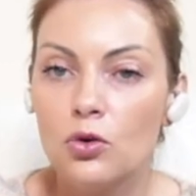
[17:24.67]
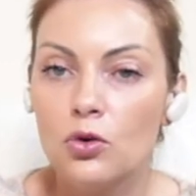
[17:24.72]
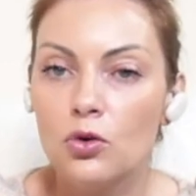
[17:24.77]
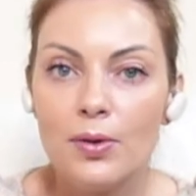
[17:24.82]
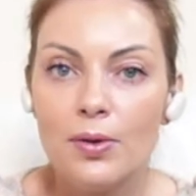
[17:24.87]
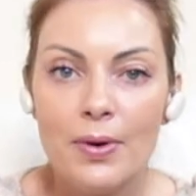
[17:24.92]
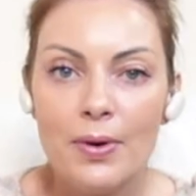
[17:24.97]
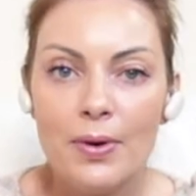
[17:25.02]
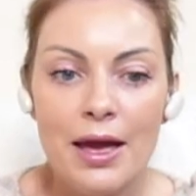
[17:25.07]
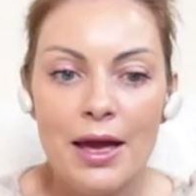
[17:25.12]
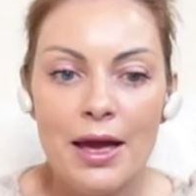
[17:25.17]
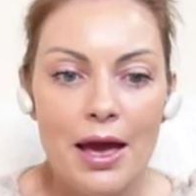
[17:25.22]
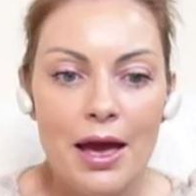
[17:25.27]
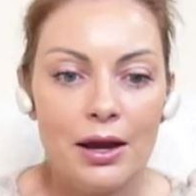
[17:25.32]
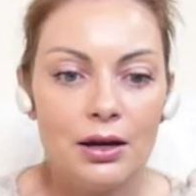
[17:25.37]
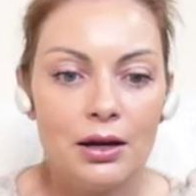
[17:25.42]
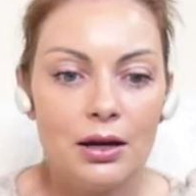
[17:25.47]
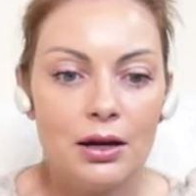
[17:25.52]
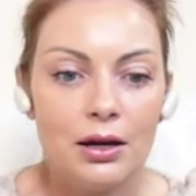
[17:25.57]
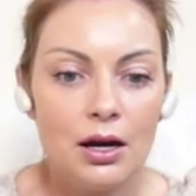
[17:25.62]
Eufy by
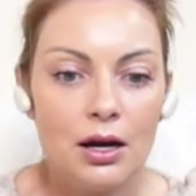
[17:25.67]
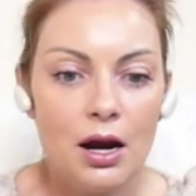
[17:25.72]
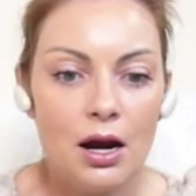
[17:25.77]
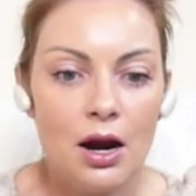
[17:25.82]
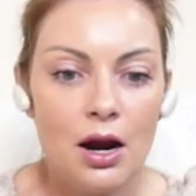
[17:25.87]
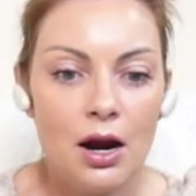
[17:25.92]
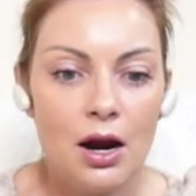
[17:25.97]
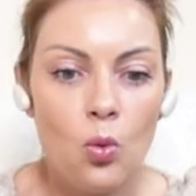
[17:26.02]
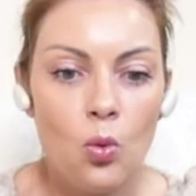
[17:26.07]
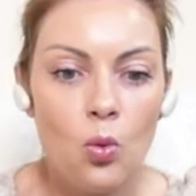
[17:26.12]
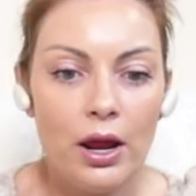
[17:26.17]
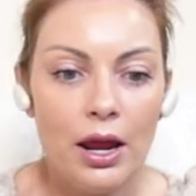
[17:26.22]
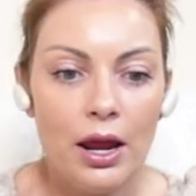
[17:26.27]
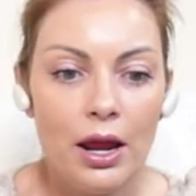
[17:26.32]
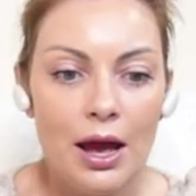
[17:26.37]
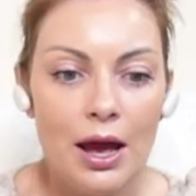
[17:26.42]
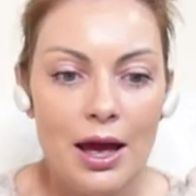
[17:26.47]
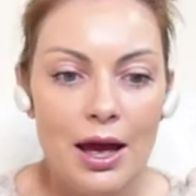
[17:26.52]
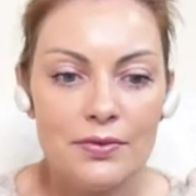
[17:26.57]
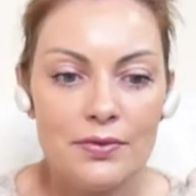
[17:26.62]
Anker.
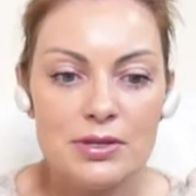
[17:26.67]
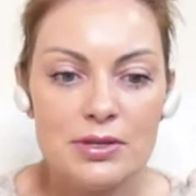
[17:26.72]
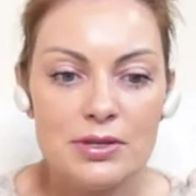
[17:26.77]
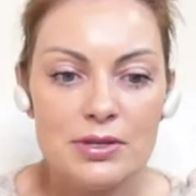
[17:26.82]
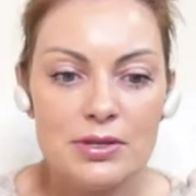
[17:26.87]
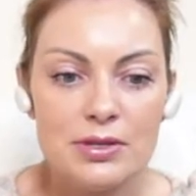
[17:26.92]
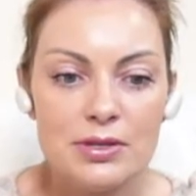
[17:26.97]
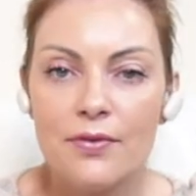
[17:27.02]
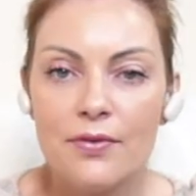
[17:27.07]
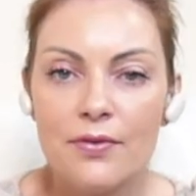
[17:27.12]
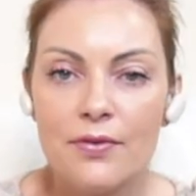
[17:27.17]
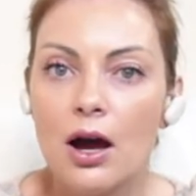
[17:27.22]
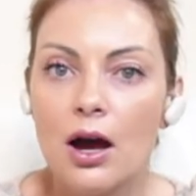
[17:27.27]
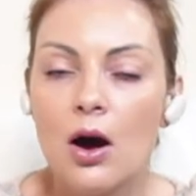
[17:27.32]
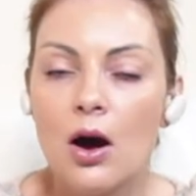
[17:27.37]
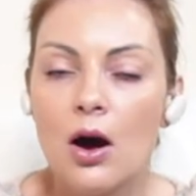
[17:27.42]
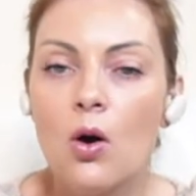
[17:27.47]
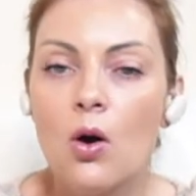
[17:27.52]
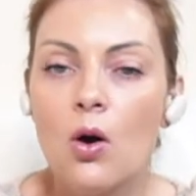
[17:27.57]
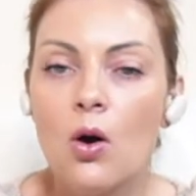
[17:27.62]
We have
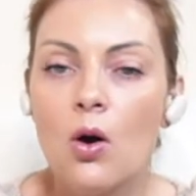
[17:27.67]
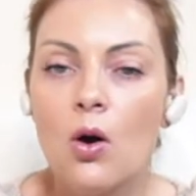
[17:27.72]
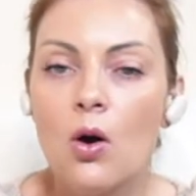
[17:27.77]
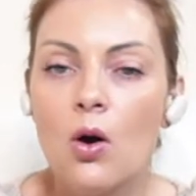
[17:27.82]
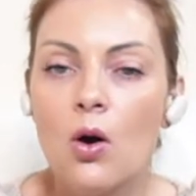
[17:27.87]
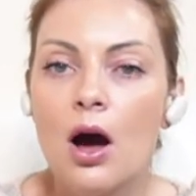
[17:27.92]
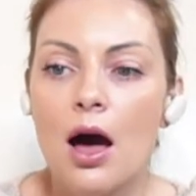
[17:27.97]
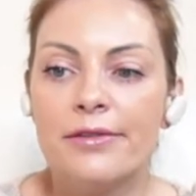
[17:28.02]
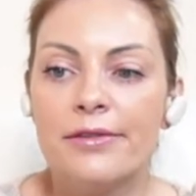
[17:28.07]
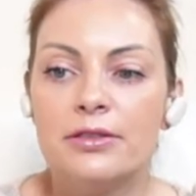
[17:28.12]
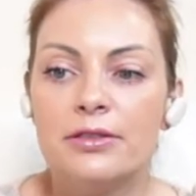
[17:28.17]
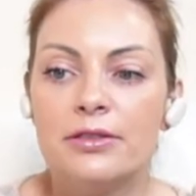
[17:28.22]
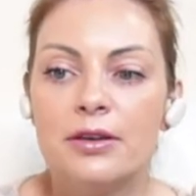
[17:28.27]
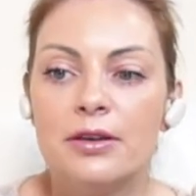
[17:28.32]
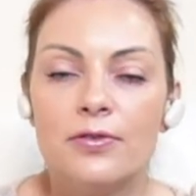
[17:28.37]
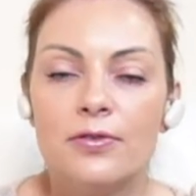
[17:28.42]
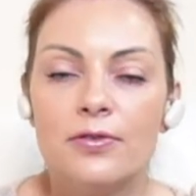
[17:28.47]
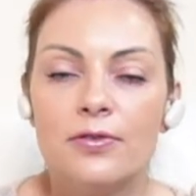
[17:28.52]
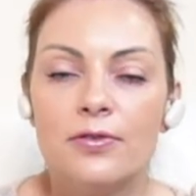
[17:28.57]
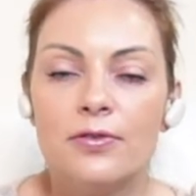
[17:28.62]
several uh,
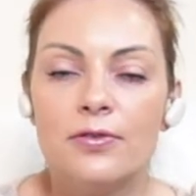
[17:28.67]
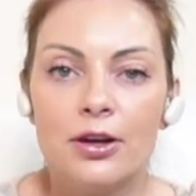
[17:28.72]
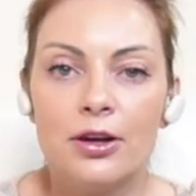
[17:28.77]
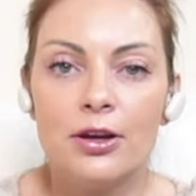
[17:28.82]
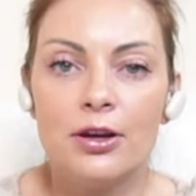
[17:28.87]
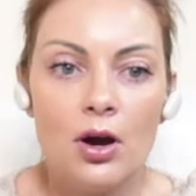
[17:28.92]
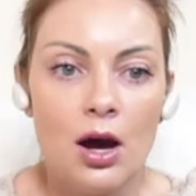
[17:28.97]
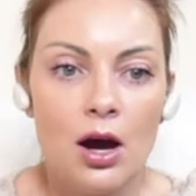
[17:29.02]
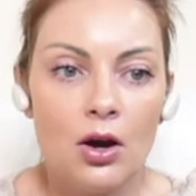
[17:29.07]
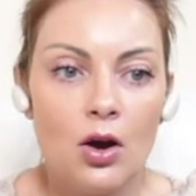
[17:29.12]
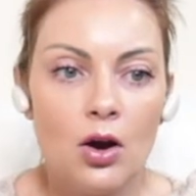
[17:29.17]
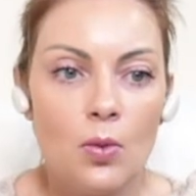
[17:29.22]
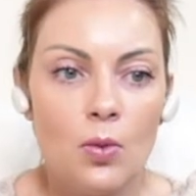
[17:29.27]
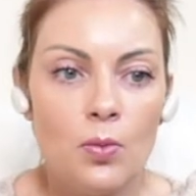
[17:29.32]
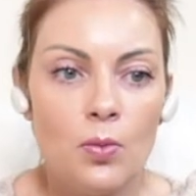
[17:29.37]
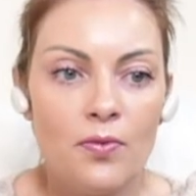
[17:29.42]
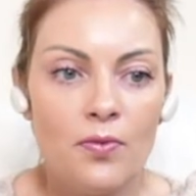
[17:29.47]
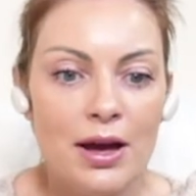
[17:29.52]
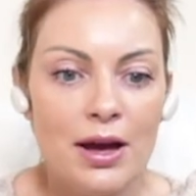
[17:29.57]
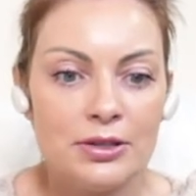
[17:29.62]
different uh,
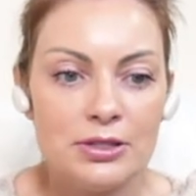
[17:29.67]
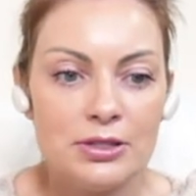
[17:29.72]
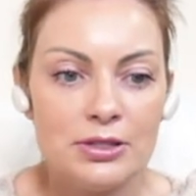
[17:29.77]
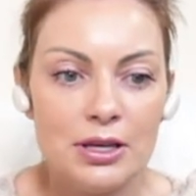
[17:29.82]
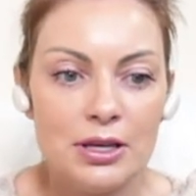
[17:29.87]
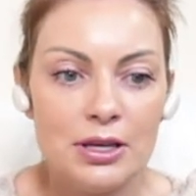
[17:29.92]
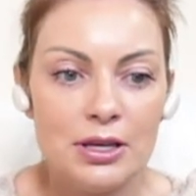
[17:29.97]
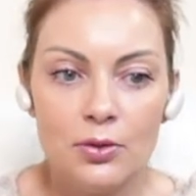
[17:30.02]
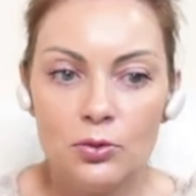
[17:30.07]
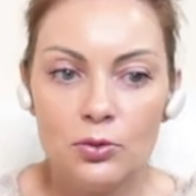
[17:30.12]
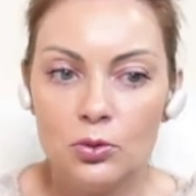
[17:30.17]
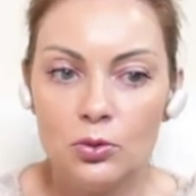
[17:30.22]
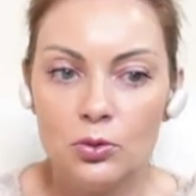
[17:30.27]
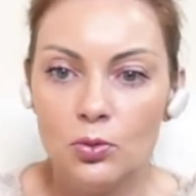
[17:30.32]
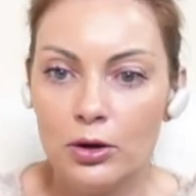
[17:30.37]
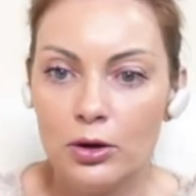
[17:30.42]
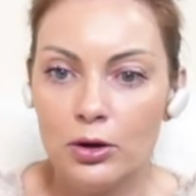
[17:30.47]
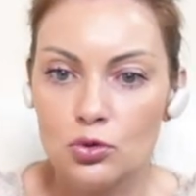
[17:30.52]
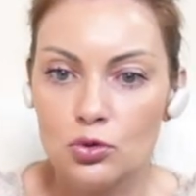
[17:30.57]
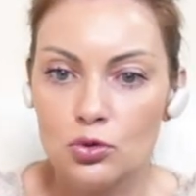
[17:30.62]
RoboVacs that I would
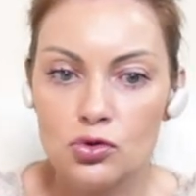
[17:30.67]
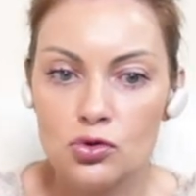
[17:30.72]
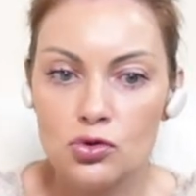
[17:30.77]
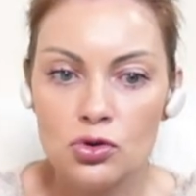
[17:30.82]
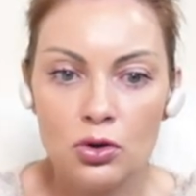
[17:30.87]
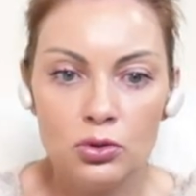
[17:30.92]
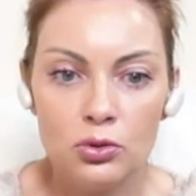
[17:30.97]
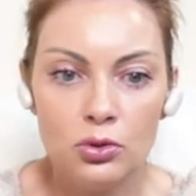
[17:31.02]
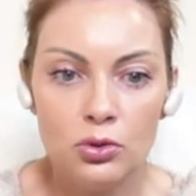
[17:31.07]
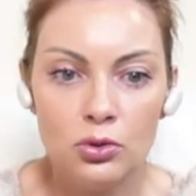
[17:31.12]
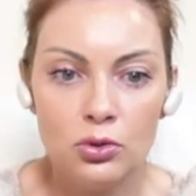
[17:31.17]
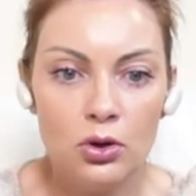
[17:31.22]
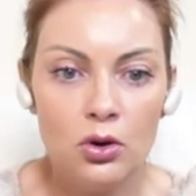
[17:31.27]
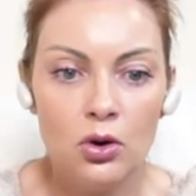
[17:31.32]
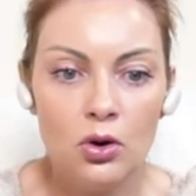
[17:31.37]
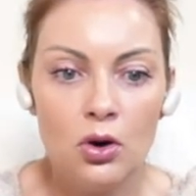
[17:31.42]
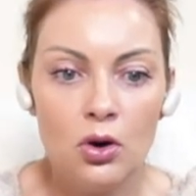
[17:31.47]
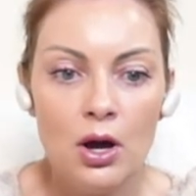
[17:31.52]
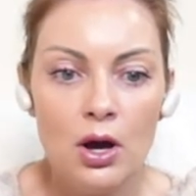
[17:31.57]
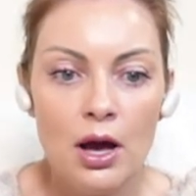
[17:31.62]
like to show to
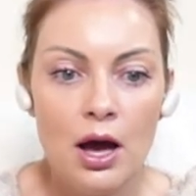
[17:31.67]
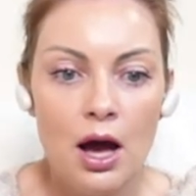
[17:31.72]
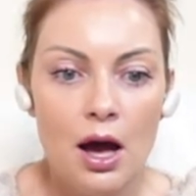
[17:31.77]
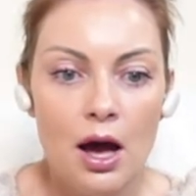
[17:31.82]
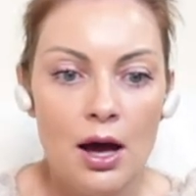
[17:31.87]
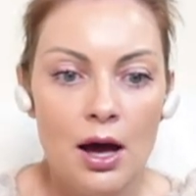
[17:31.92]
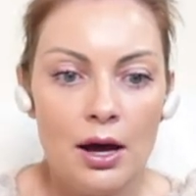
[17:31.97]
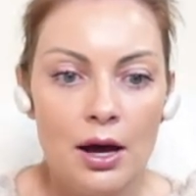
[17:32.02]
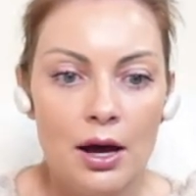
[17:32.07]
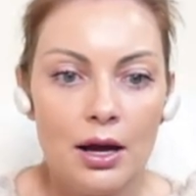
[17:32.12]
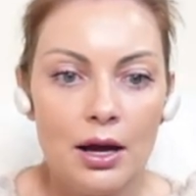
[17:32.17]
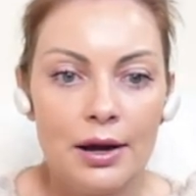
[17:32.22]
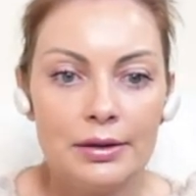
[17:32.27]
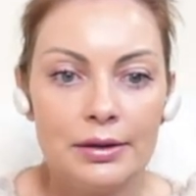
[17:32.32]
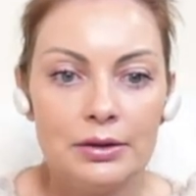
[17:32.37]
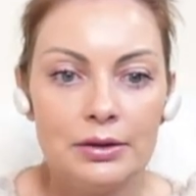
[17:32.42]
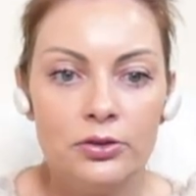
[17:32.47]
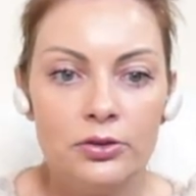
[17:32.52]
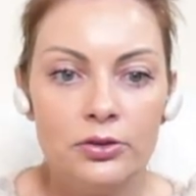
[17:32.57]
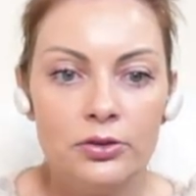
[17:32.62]
you are
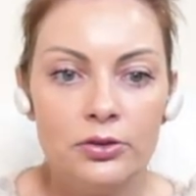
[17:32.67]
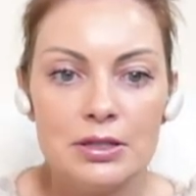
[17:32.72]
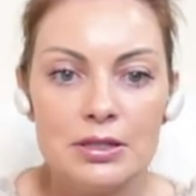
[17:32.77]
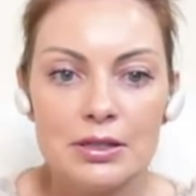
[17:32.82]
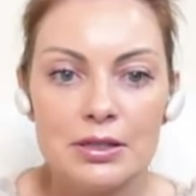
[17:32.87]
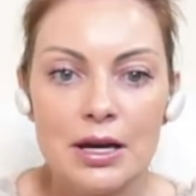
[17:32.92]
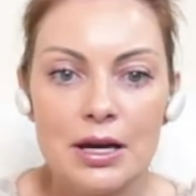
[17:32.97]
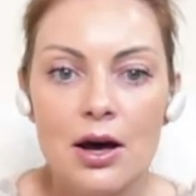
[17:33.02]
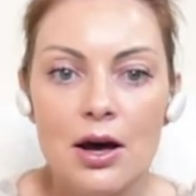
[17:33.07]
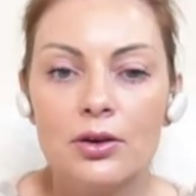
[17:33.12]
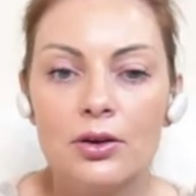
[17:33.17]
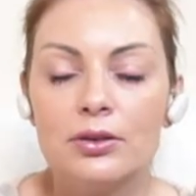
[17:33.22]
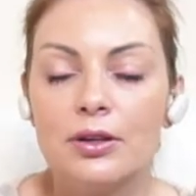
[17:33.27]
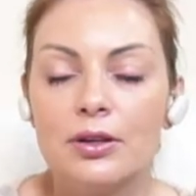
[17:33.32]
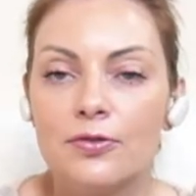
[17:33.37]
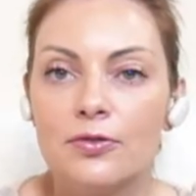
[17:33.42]
currently on discount.